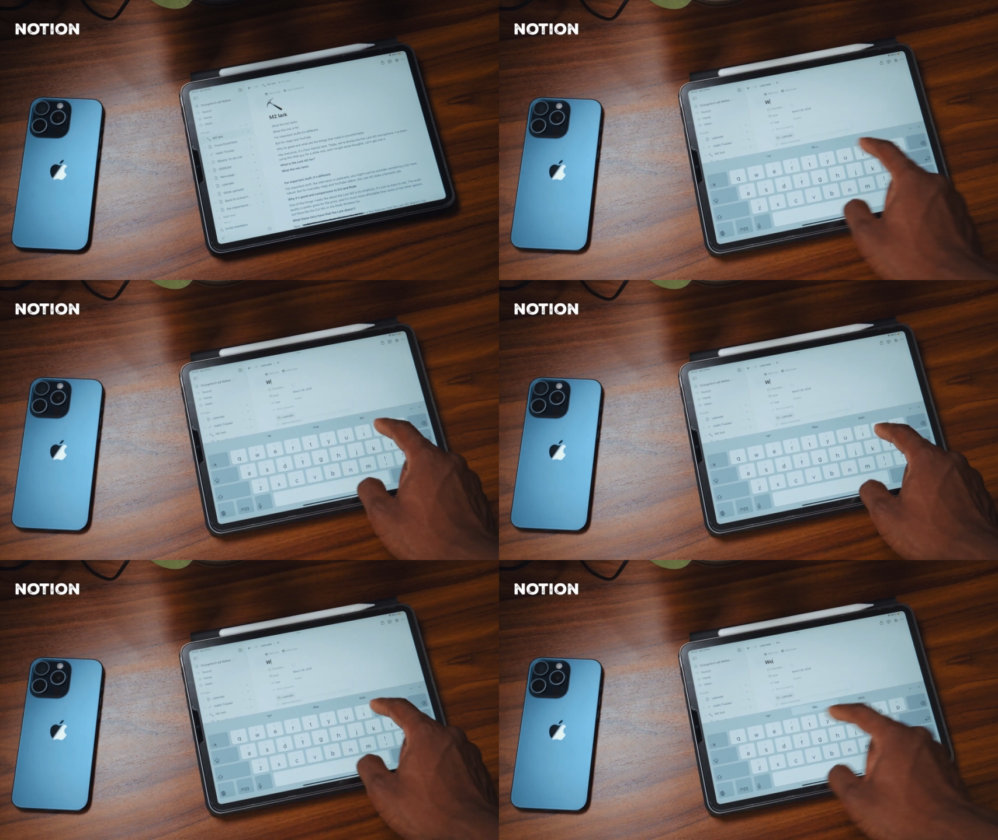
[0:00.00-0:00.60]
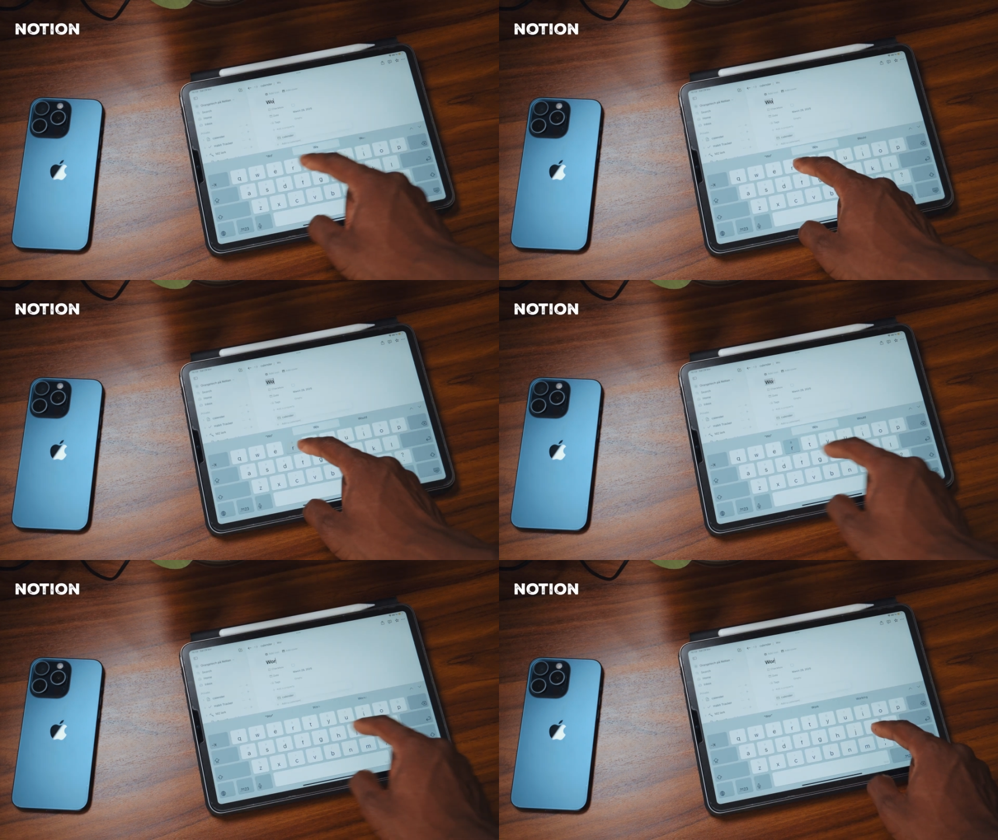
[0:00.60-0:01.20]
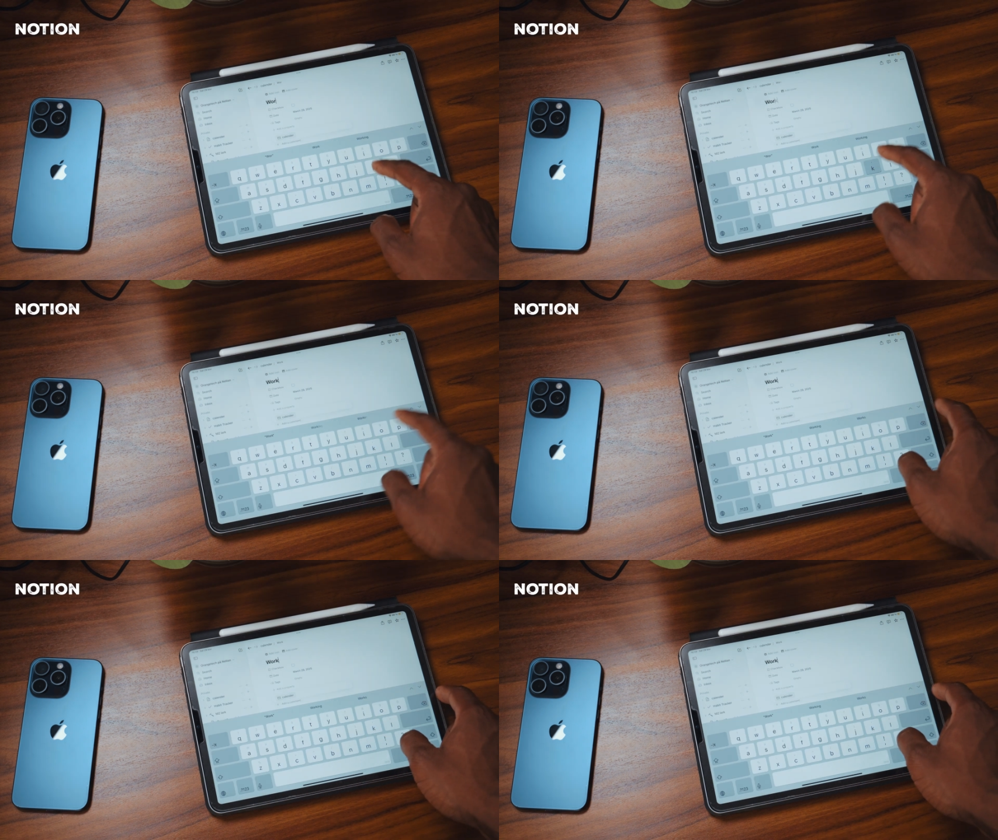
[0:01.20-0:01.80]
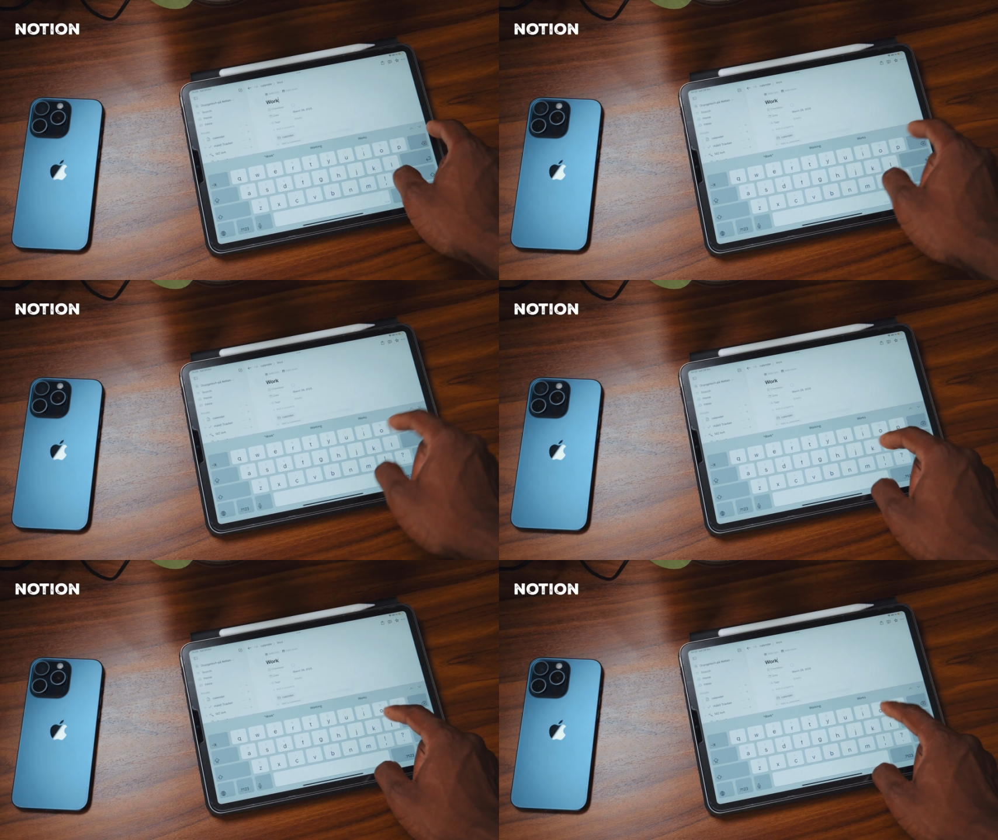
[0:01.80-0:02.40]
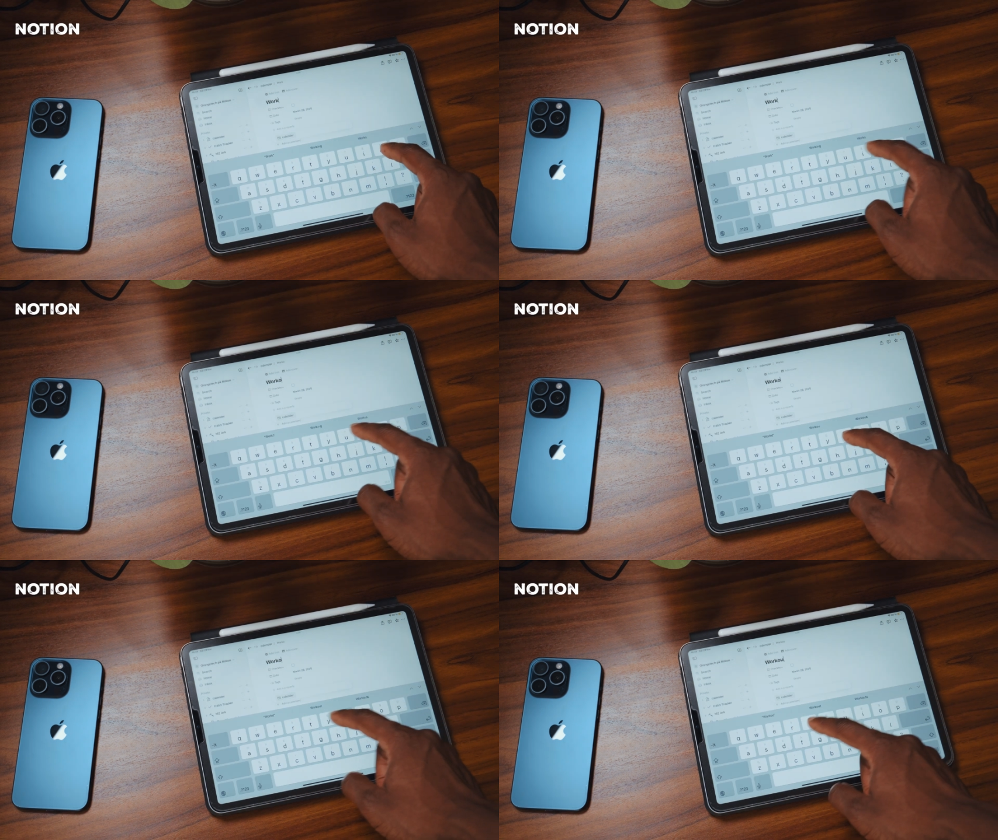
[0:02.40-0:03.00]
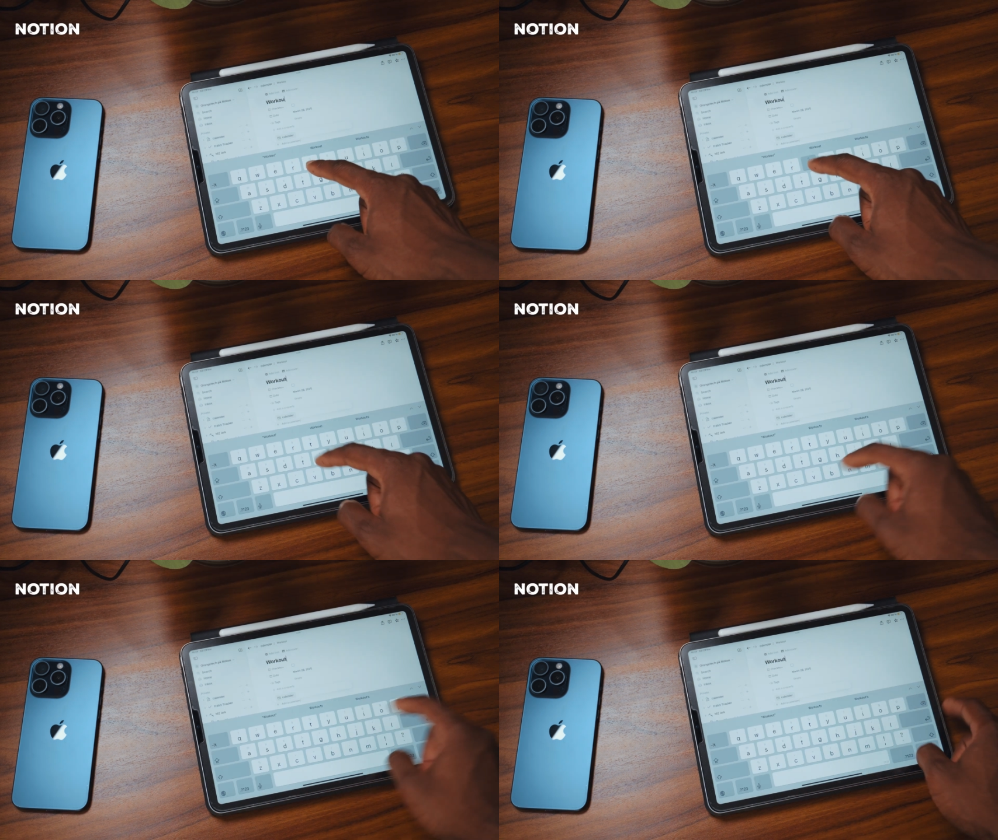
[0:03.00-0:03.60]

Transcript: Nobody's mouth can be seen.